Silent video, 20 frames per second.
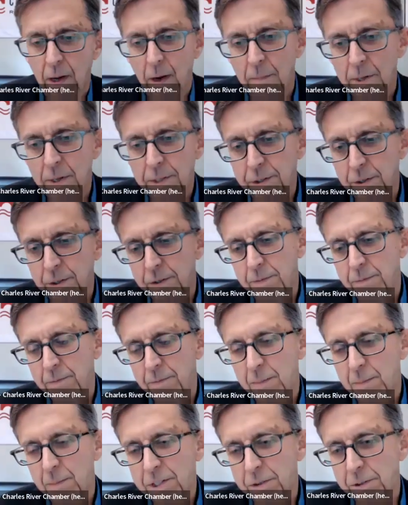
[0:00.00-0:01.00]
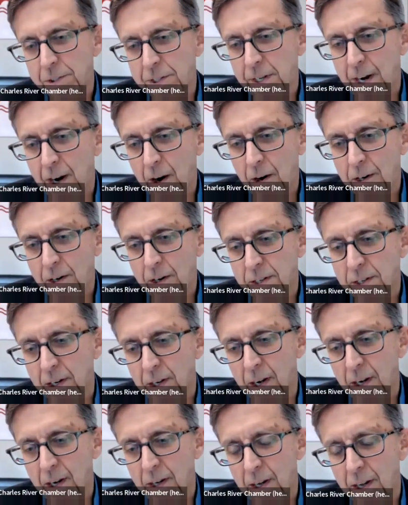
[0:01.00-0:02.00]
there's a number of ways
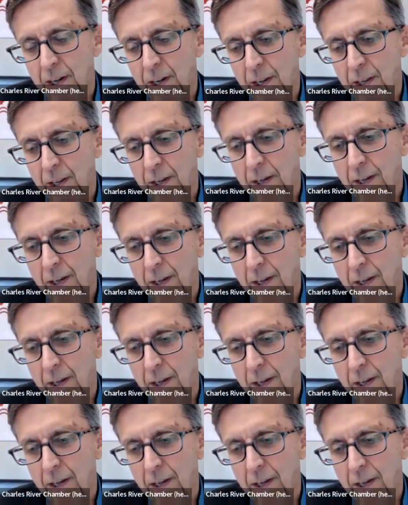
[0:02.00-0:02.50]
that you get to the